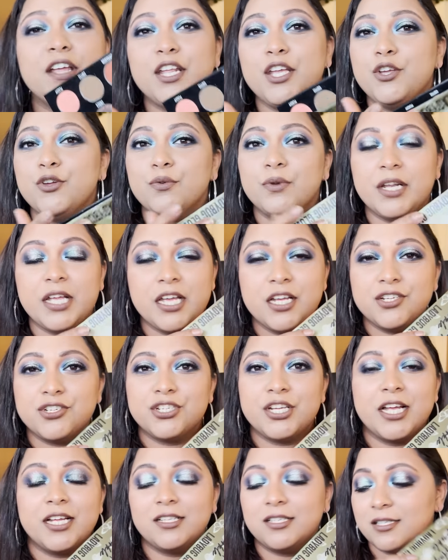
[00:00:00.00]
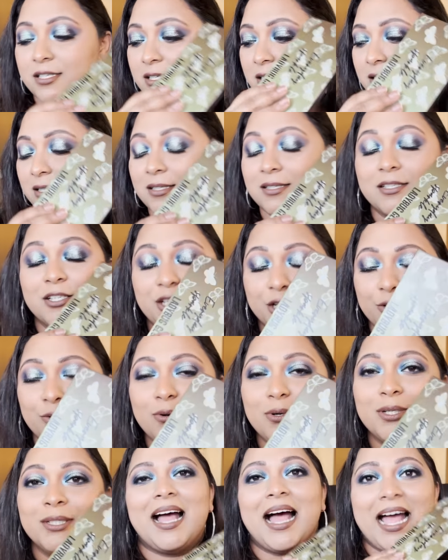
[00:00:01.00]
unique shades
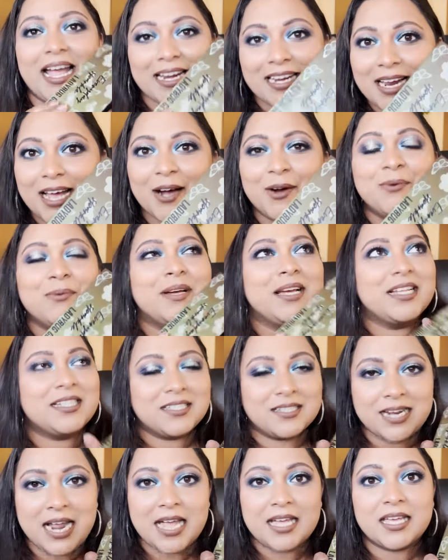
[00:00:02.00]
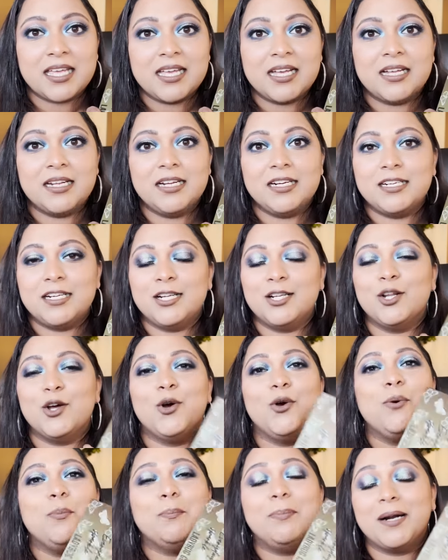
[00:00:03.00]
too. I know it's ranking a little
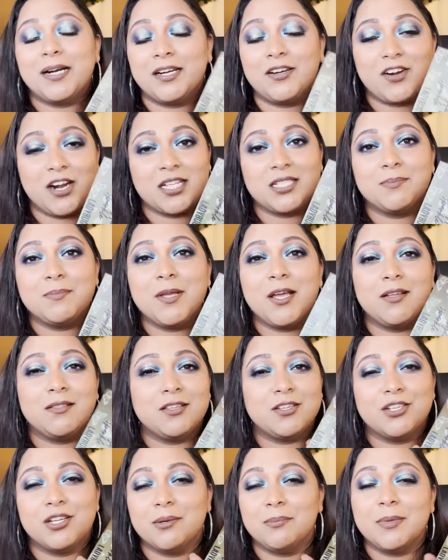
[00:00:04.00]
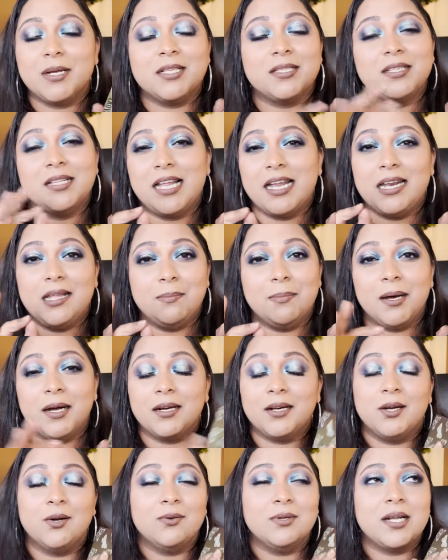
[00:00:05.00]
low, but trust me on the shimmers, Ladybug
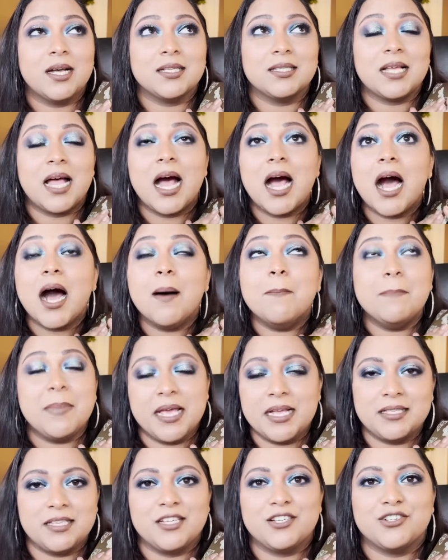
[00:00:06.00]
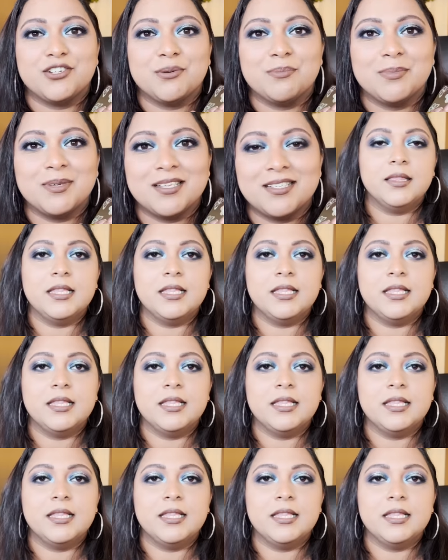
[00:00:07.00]
Glow does amazing shimmers.